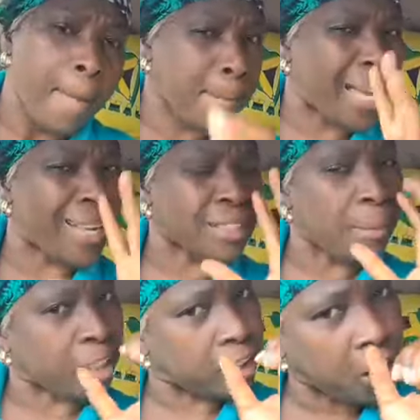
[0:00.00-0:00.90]
Because some
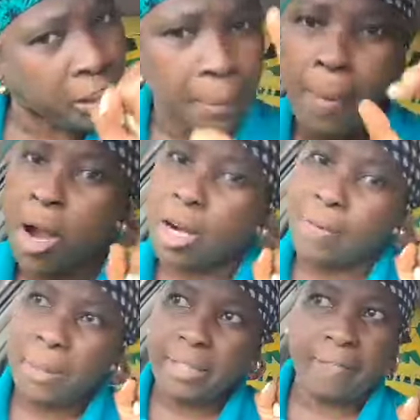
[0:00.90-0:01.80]
little dirty bunga,
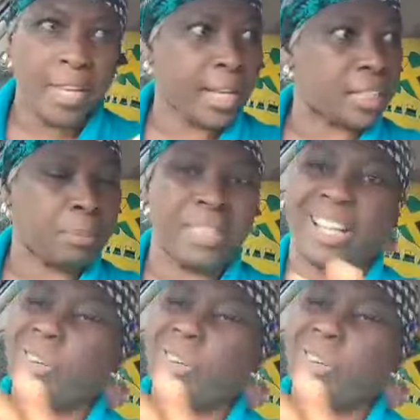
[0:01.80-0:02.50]
but Mr. Vegas, please, I